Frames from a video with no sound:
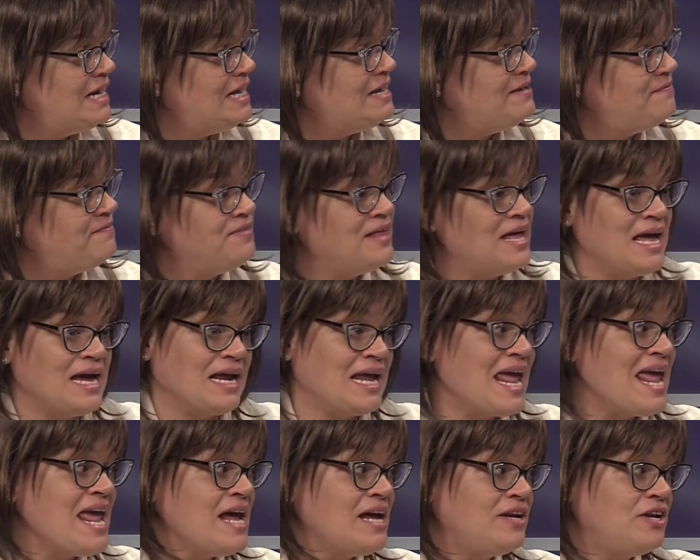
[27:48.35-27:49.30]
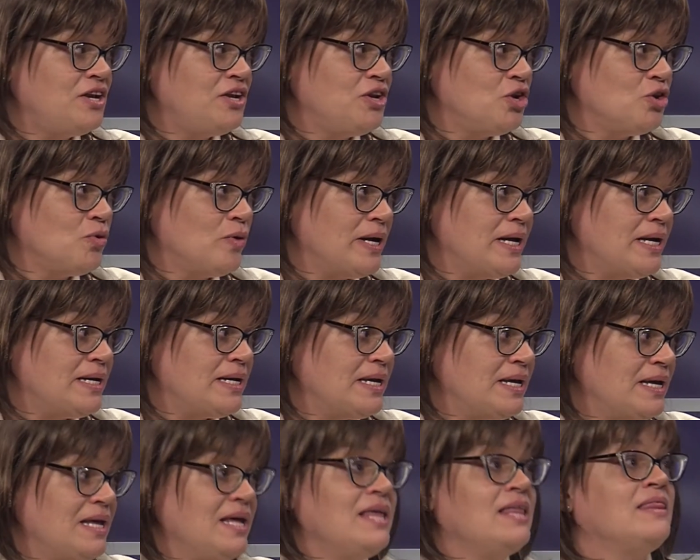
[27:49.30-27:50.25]
If that can't do it,
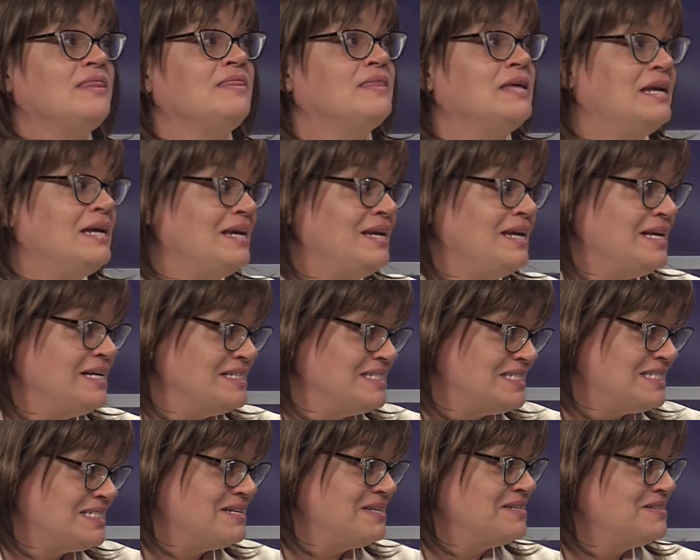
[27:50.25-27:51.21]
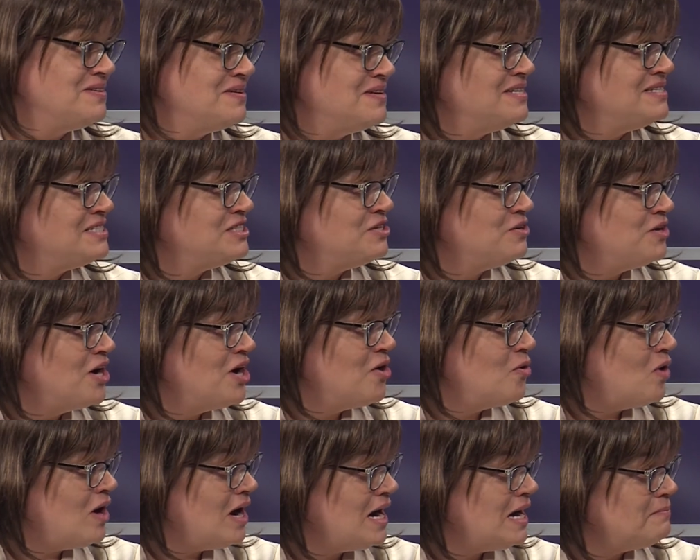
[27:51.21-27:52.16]
then it needs to
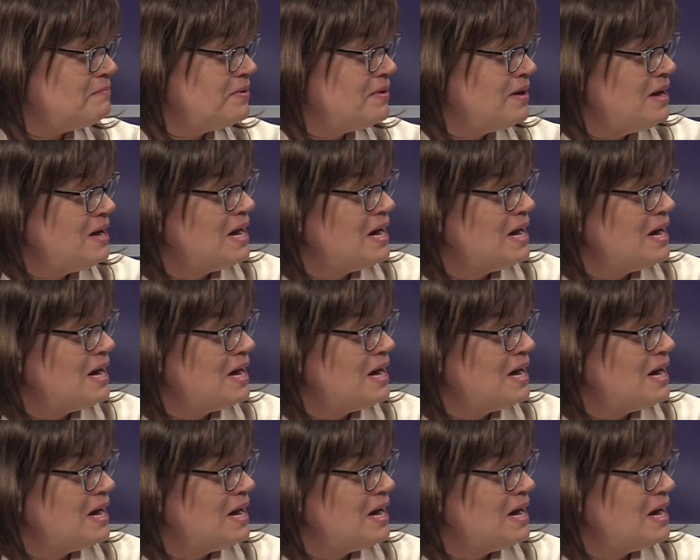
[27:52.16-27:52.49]
go up.